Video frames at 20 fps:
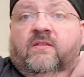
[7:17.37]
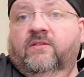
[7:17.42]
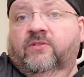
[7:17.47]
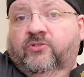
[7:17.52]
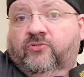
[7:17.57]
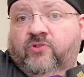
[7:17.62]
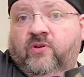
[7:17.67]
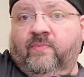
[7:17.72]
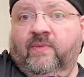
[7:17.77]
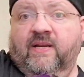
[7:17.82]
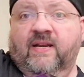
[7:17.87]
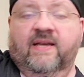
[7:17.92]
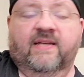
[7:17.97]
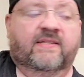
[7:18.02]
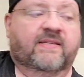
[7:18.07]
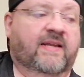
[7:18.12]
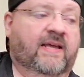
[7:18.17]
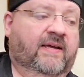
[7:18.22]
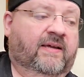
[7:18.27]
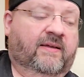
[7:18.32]
extremely
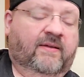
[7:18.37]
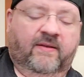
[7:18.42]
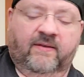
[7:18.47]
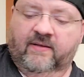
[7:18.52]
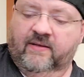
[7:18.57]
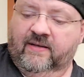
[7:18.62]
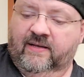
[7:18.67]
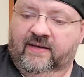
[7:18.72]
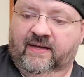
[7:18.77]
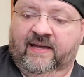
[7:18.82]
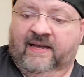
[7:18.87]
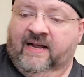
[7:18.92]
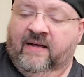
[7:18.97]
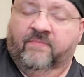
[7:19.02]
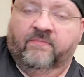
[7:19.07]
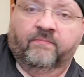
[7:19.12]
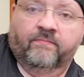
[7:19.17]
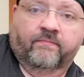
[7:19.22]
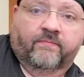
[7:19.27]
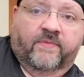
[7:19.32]
nice neck. And
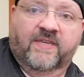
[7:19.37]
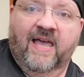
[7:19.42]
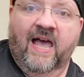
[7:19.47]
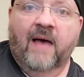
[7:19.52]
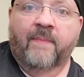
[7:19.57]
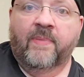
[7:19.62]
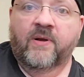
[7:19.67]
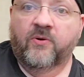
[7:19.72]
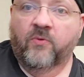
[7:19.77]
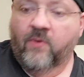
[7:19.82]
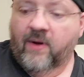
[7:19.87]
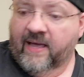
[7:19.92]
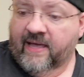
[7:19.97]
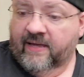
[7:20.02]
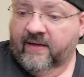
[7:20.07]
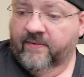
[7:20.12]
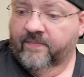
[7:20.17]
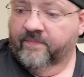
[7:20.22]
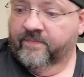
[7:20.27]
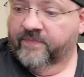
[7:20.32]
I'm yapping
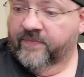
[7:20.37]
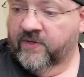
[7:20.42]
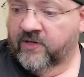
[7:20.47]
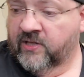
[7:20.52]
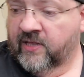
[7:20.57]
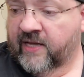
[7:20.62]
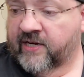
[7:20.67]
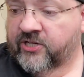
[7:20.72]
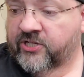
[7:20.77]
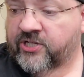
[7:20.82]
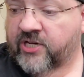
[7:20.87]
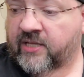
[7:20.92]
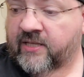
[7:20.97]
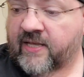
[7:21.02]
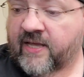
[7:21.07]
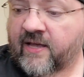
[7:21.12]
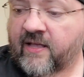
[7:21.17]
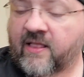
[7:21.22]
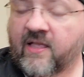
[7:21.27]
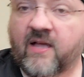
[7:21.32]
away. And you're like, shut
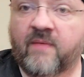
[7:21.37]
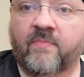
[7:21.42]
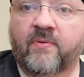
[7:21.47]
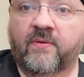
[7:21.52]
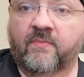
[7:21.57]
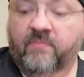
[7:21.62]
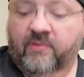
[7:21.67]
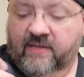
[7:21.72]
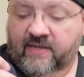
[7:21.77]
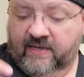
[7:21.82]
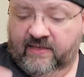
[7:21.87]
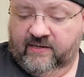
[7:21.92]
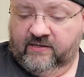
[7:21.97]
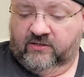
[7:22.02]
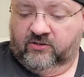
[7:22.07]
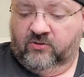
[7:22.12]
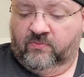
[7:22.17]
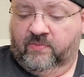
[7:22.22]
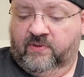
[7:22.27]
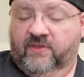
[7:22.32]
the hell up and play the
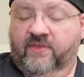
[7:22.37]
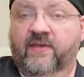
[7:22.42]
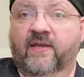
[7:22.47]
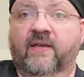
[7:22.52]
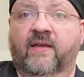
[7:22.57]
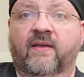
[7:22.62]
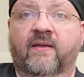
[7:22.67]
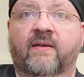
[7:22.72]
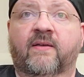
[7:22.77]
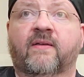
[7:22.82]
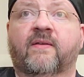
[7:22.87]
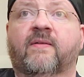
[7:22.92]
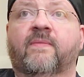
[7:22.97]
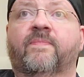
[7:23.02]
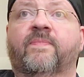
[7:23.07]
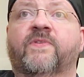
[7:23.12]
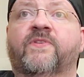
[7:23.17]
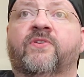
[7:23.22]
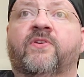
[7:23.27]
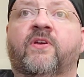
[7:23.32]
stupid thing.
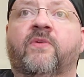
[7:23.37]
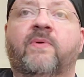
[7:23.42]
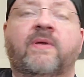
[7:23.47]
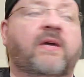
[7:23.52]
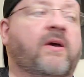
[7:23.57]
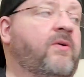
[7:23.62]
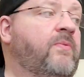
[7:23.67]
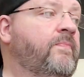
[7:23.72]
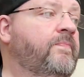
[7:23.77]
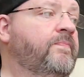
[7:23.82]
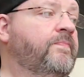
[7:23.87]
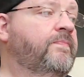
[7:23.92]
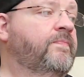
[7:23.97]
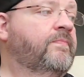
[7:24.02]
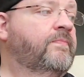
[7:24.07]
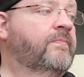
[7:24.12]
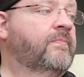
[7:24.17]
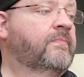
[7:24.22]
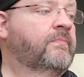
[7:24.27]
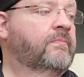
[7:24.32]
So here we go.
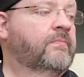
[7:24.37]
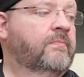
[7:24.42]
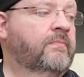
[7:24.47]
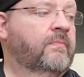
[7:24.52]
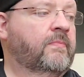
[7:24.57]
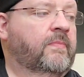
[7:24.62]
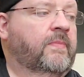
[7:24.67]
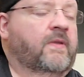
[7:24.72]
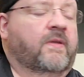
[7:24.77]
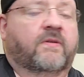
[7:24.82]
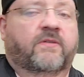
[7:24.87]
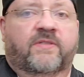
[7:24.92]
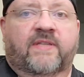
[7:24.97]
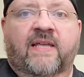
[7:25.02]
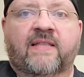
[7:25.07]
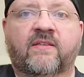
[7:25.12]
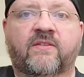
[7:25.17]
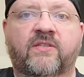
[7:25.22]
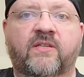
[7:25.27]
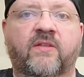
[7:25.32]

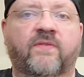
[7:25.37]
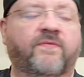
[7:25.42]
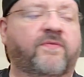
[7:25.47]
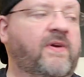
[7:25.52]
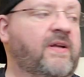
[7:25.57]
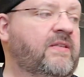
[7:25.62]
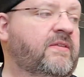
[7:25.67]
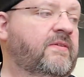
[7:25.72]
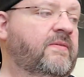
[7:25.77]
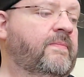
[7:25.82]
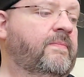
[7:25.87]
Stainless steel frets.